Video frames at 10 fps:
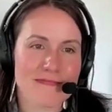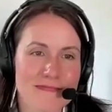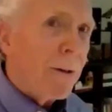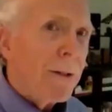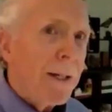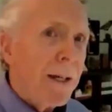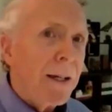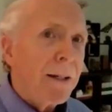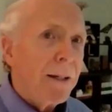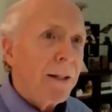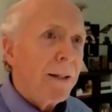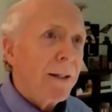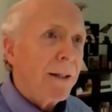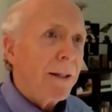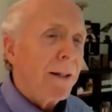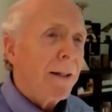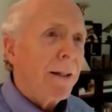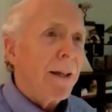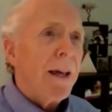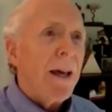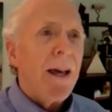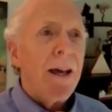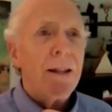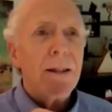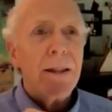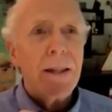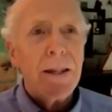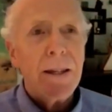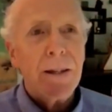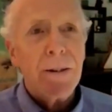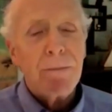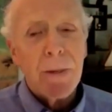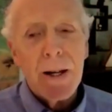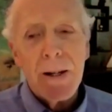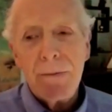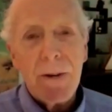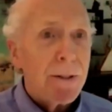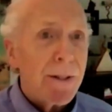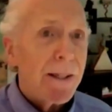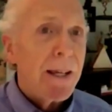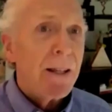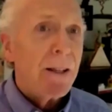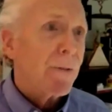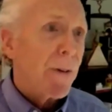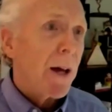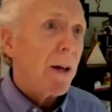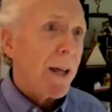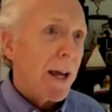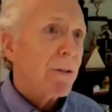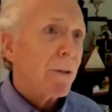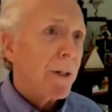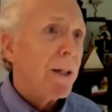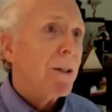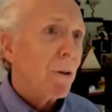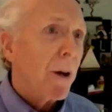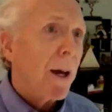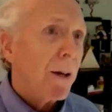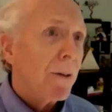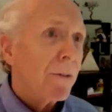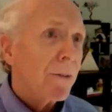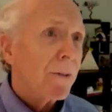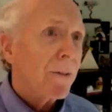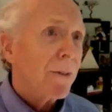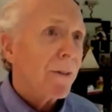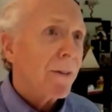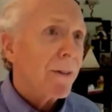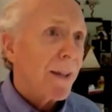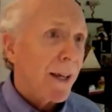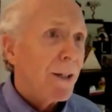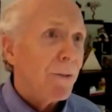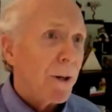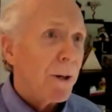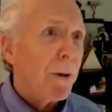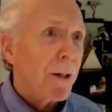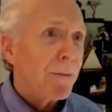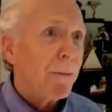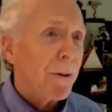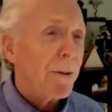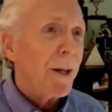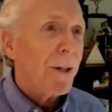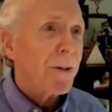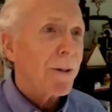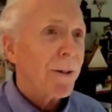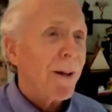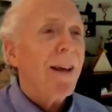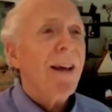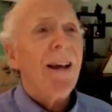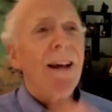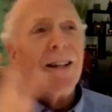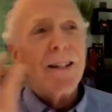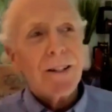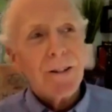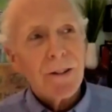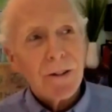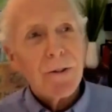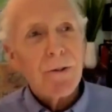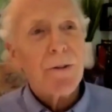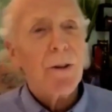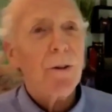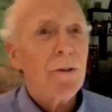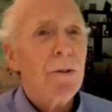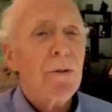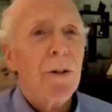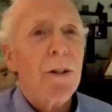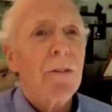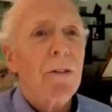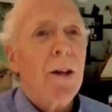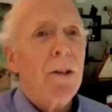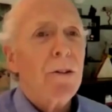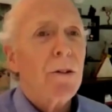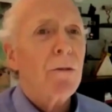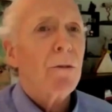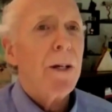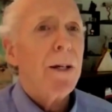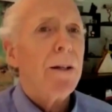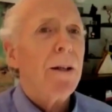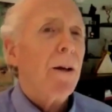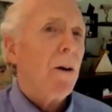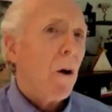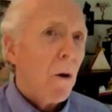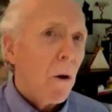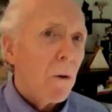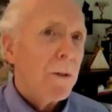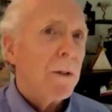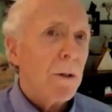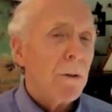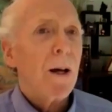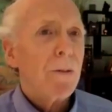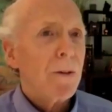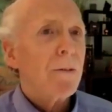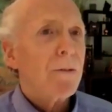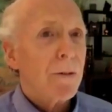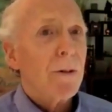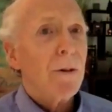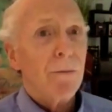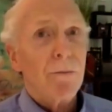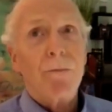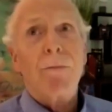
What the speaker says: beta carotene and the vitamin C that's found naturally in grass. Thank you very much, Mother Nature. And it can use those nutrients to create unprocessed